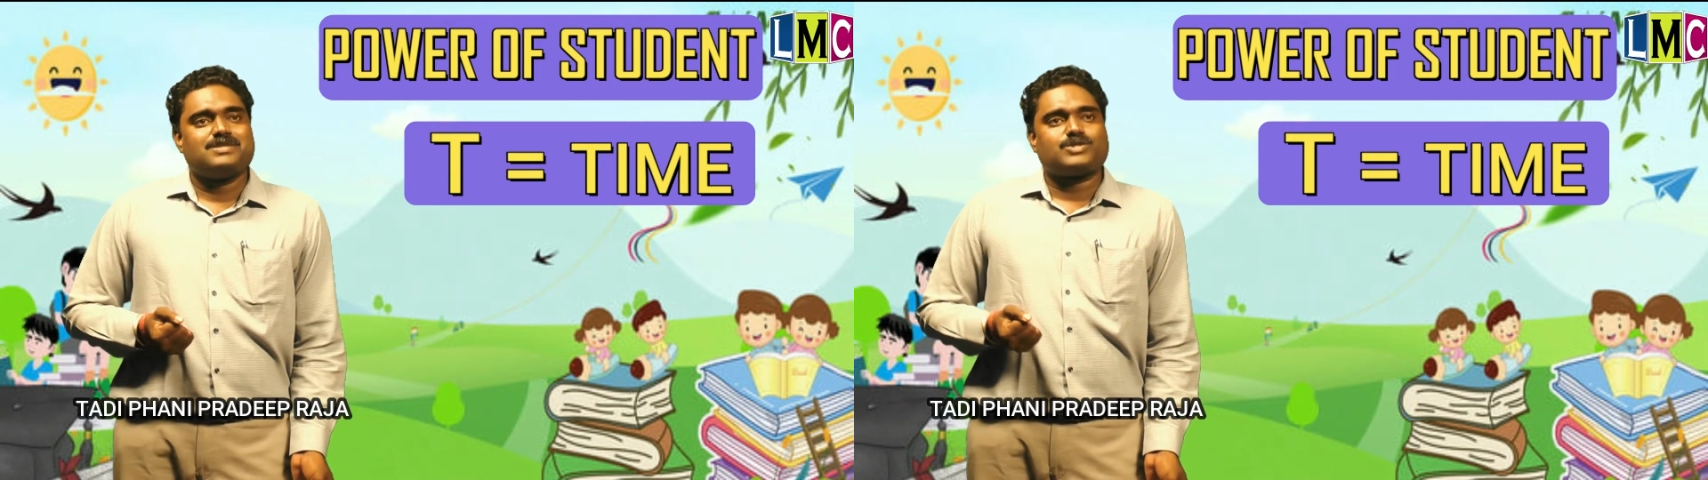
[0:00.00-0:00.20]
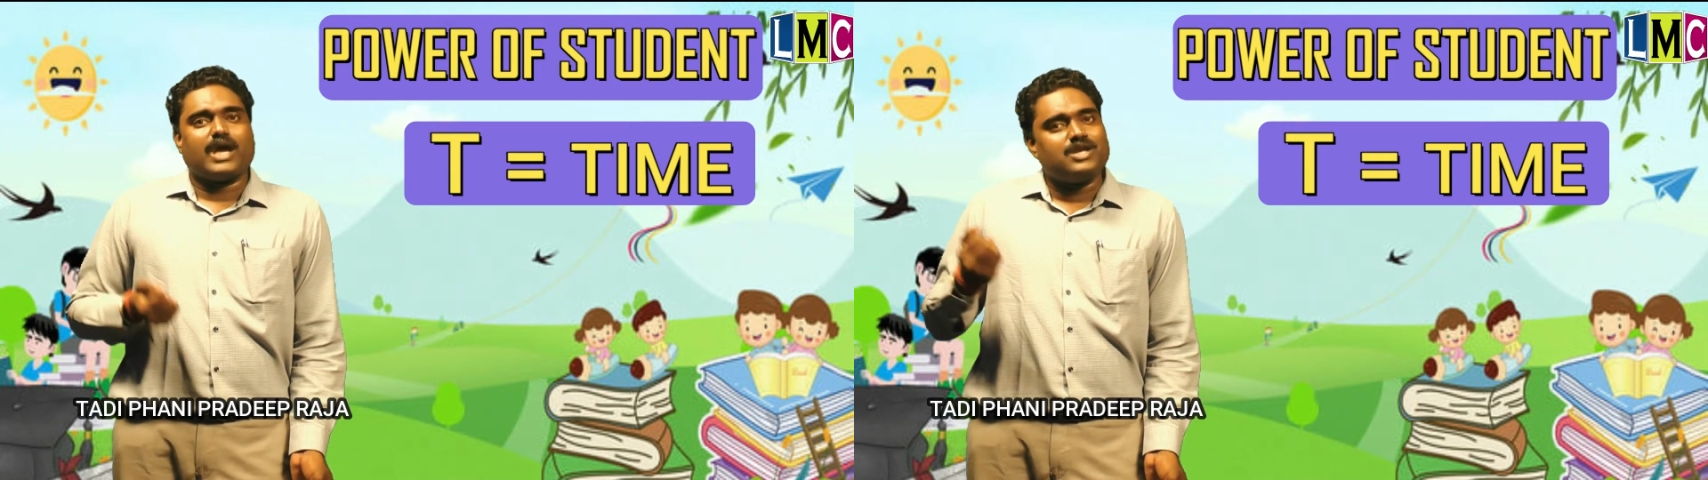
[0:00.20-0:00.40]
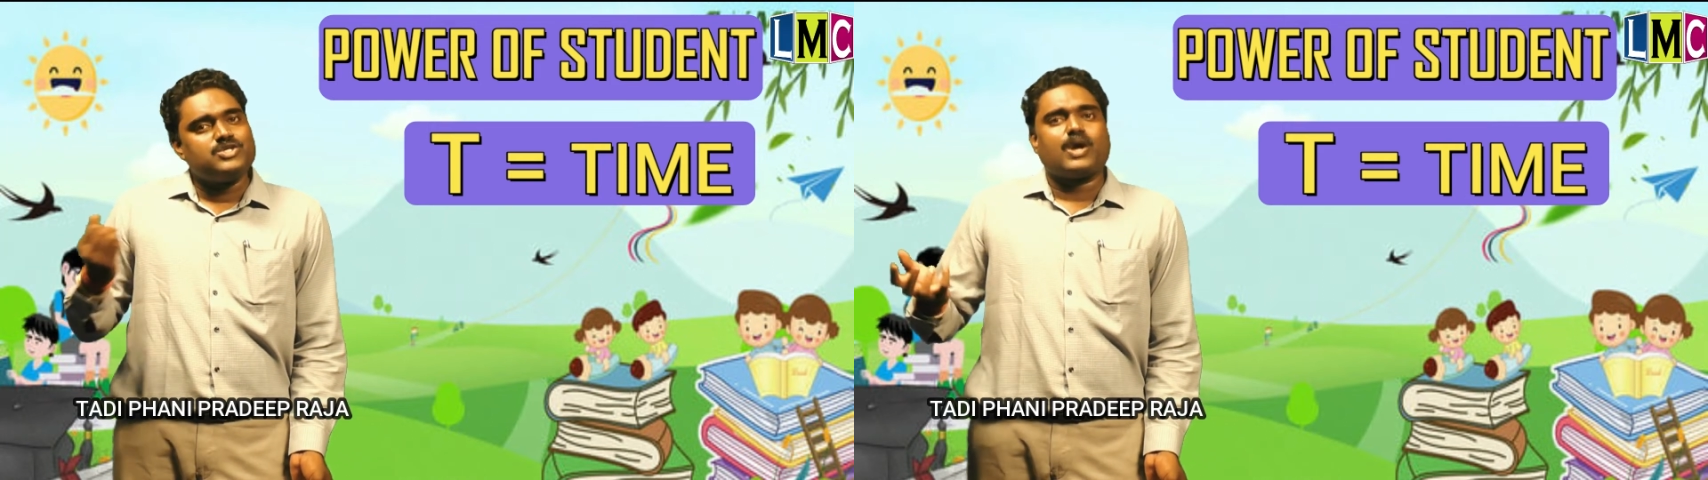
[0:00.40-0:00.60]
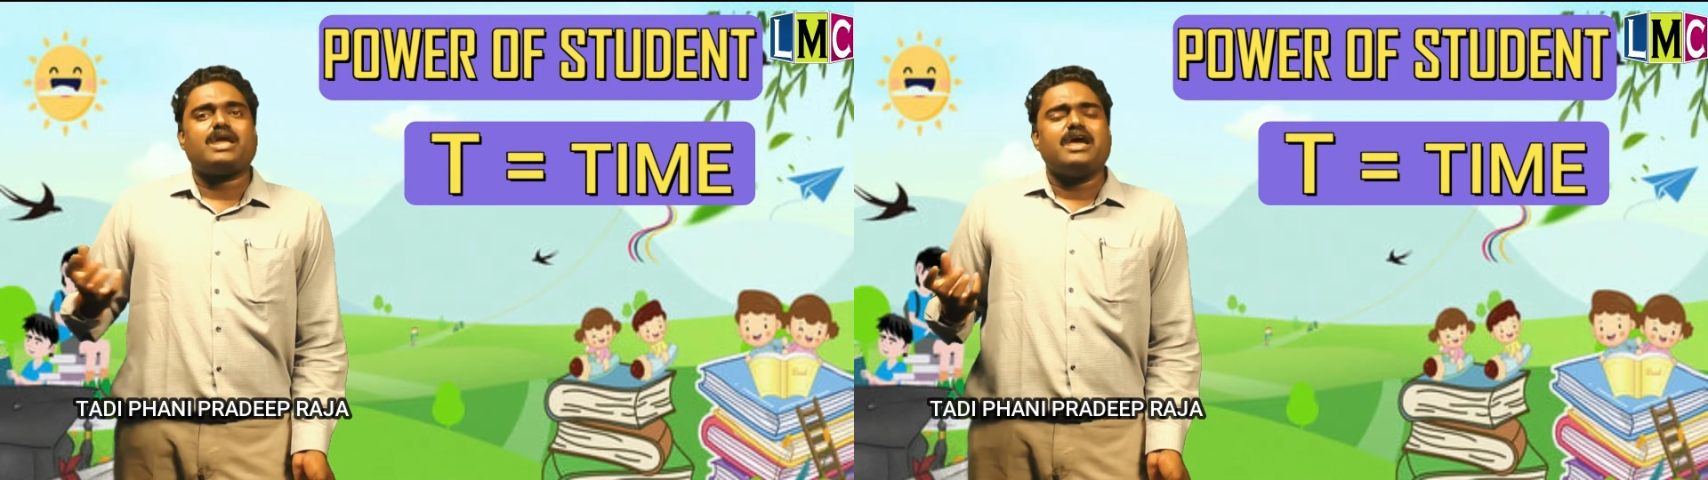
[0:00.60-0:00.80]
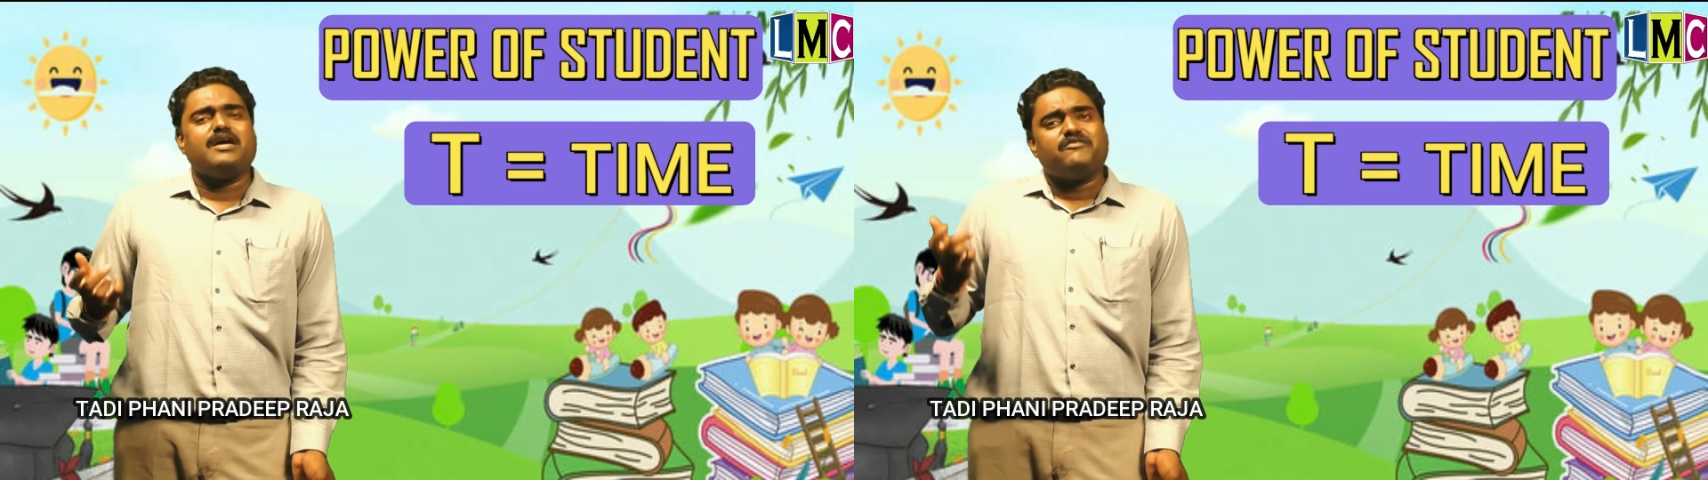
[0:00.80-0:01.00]
So enjoy
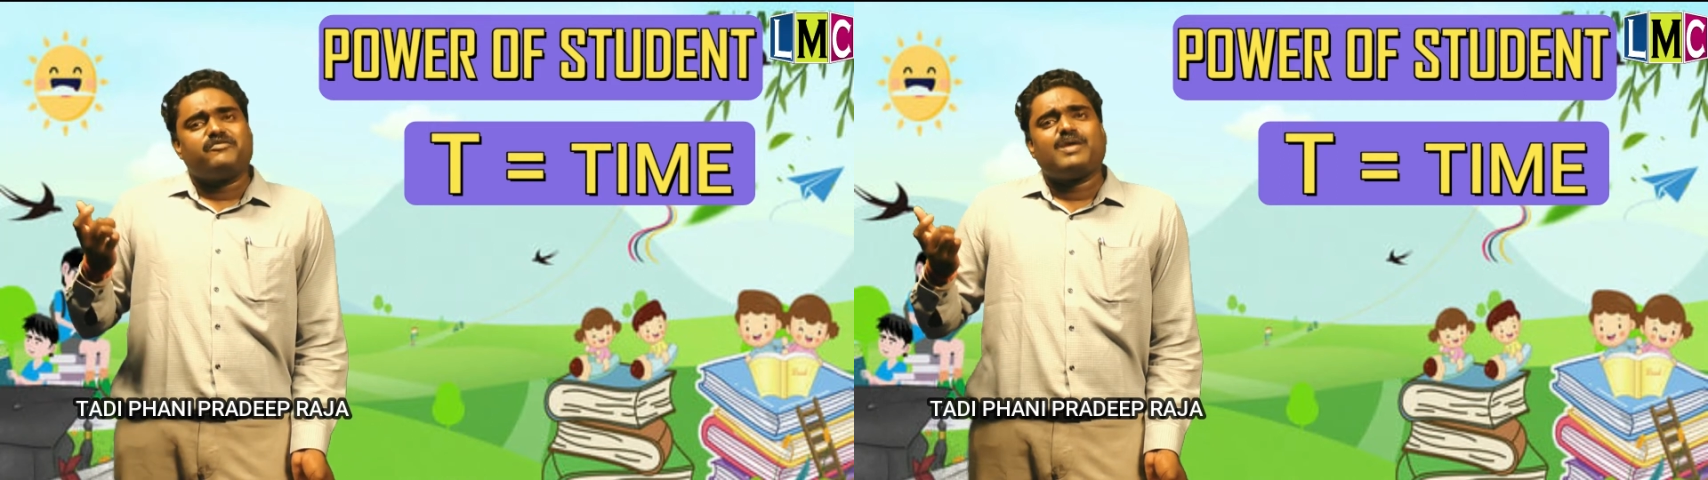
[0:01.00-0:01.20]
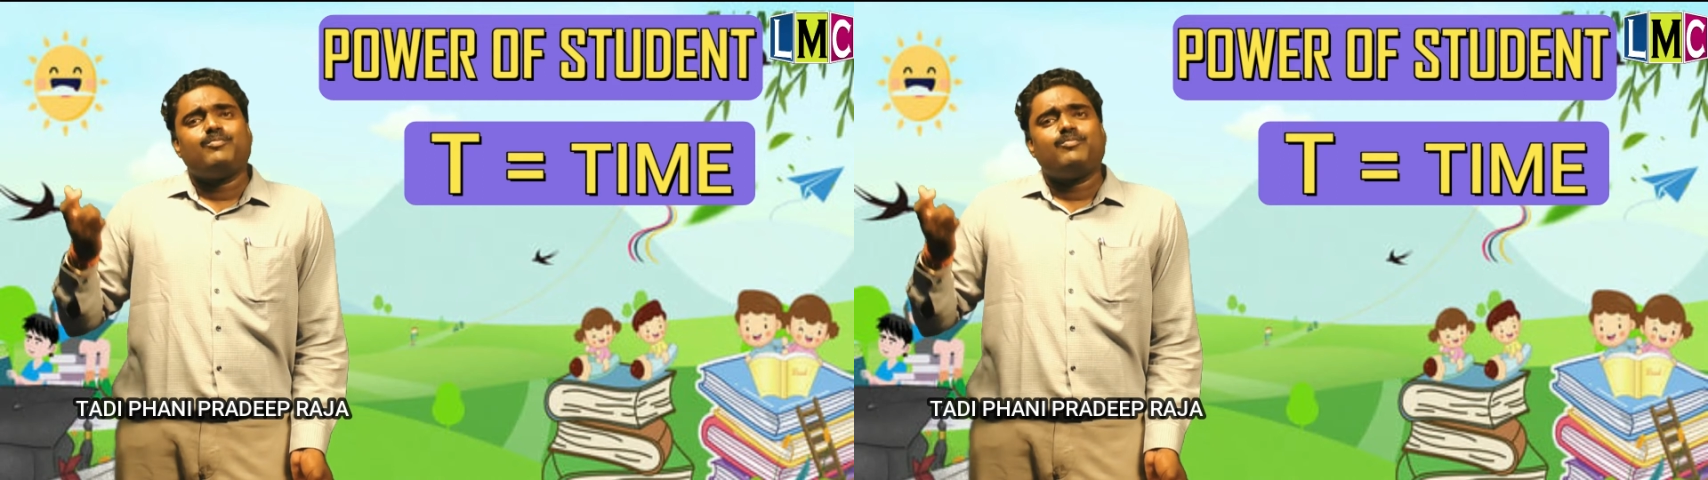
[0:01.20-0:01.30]
every